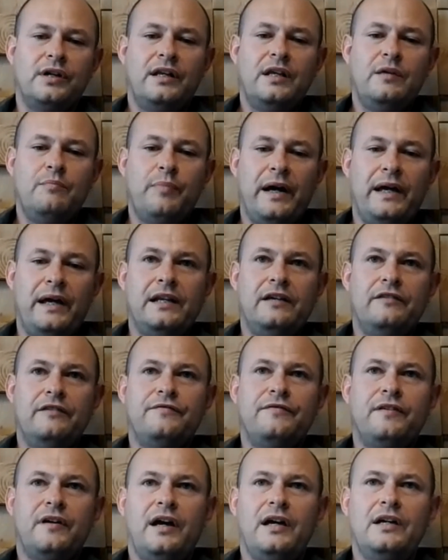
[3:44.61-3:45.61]
any
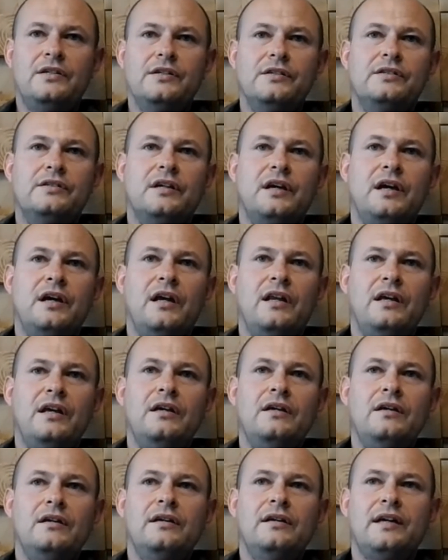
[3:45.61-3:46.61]
bailiff agency,
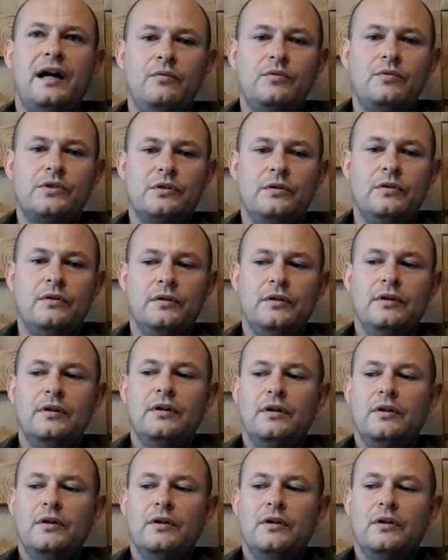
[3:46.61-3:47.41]
any council